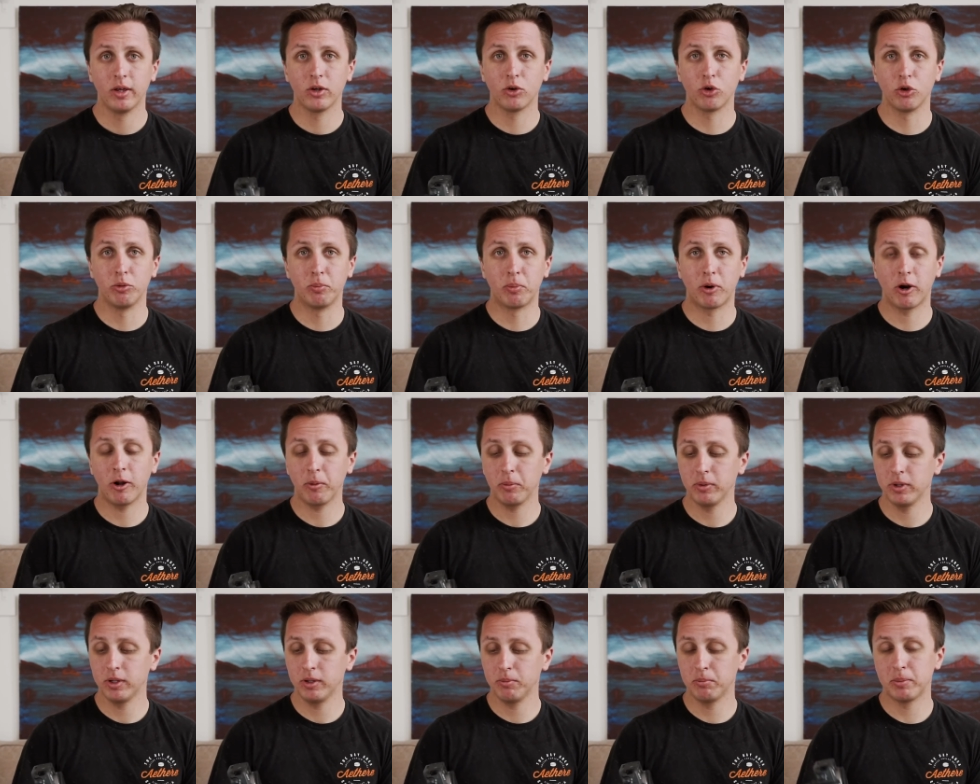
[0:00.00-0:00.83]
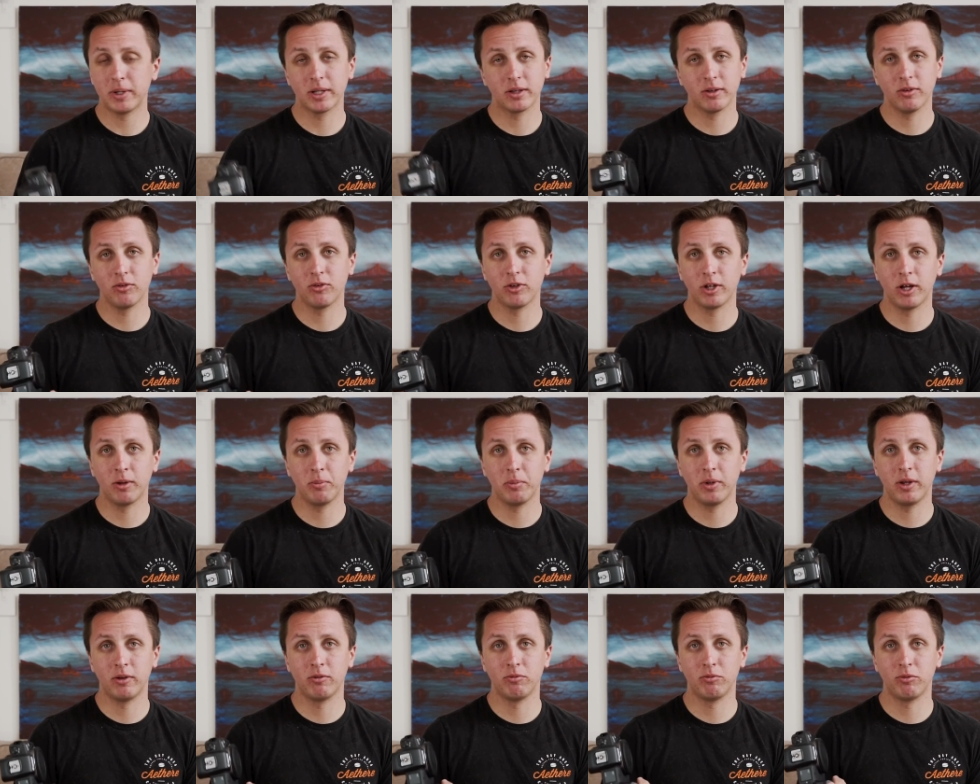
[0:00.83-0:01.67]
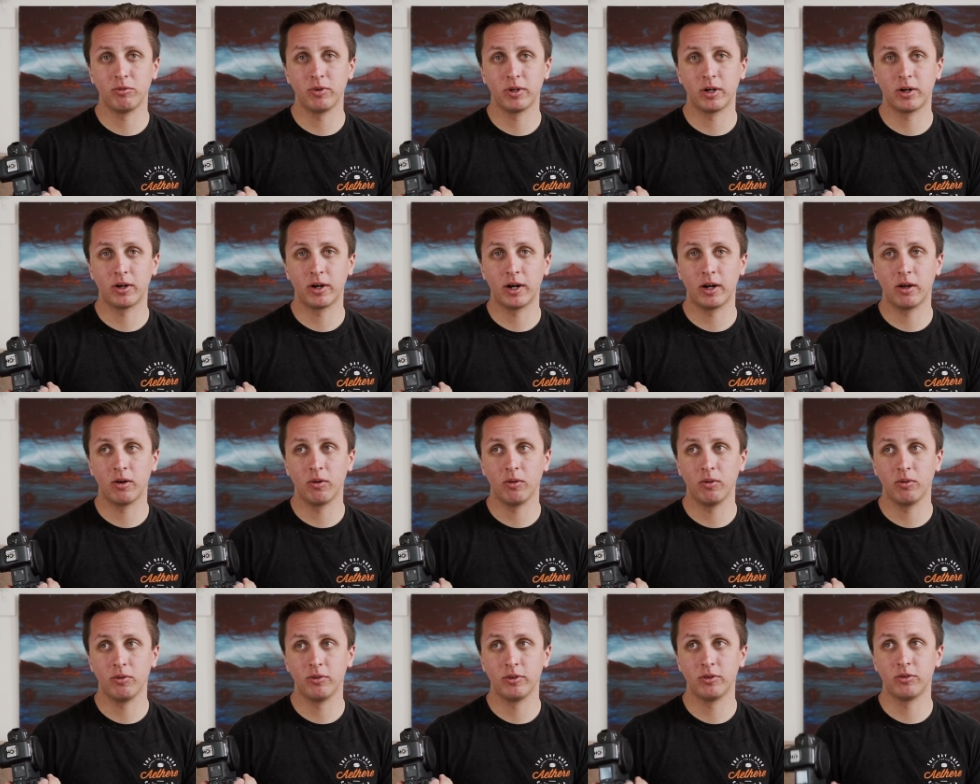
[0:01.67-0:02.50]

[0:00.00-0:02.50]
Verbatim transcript: could probably pick this up and figure out